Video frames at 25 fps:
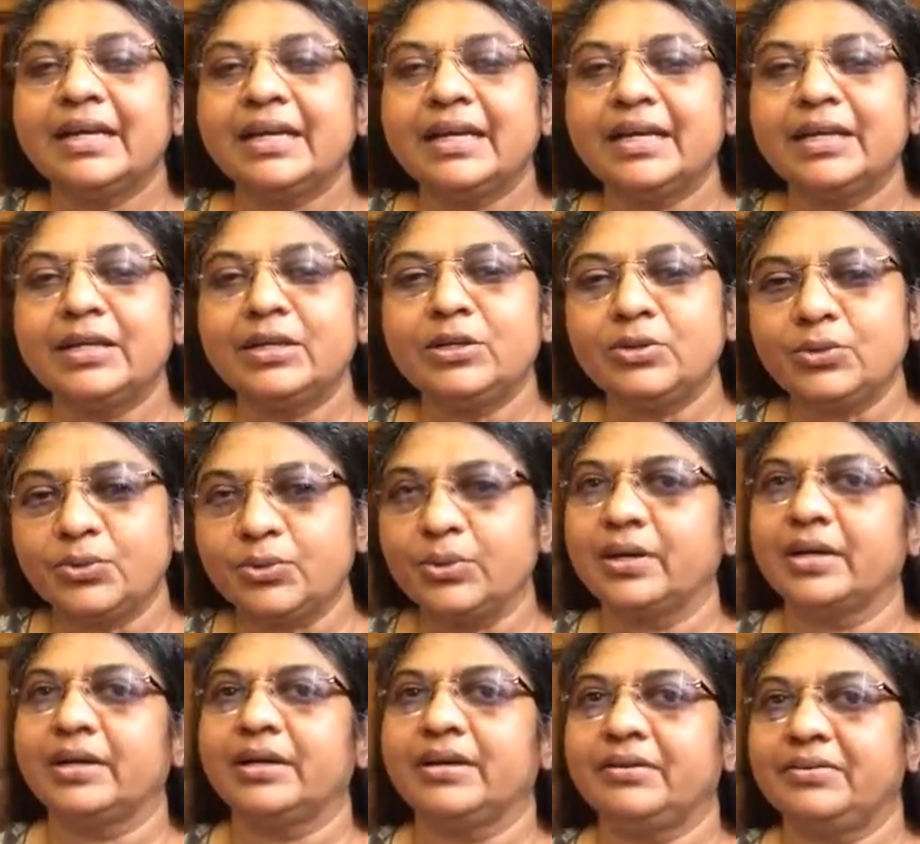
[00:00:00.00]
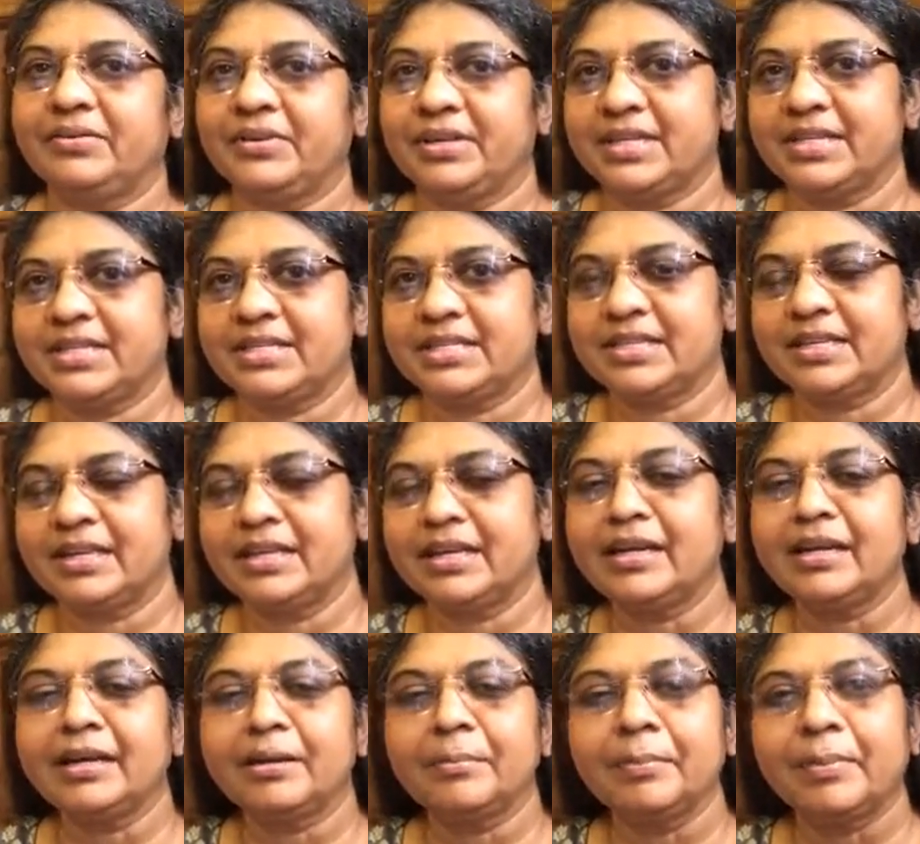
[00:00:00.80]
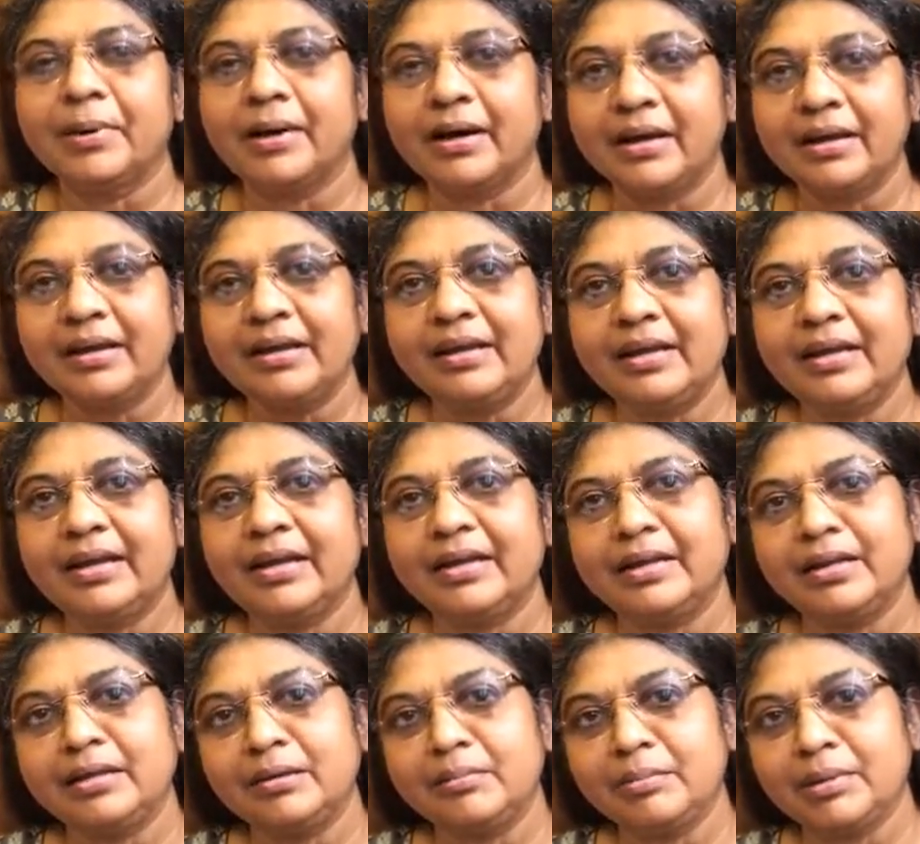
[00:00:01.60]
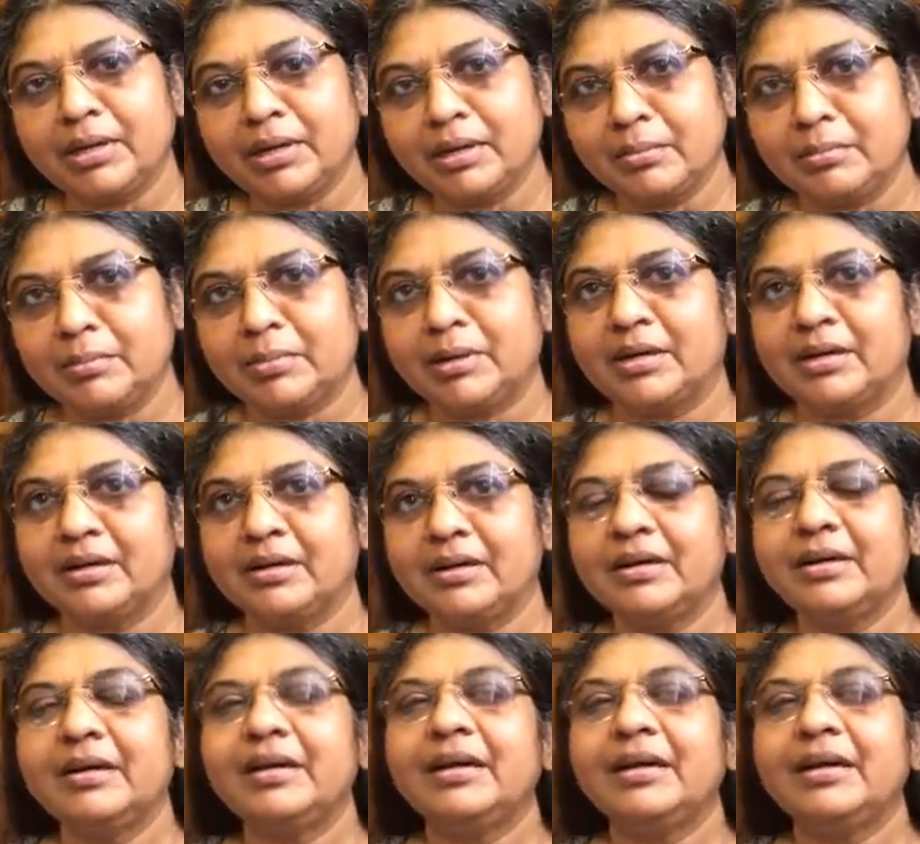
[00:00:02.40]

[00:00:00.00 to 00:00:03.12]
in two countries, in Nepal and in Myanmar.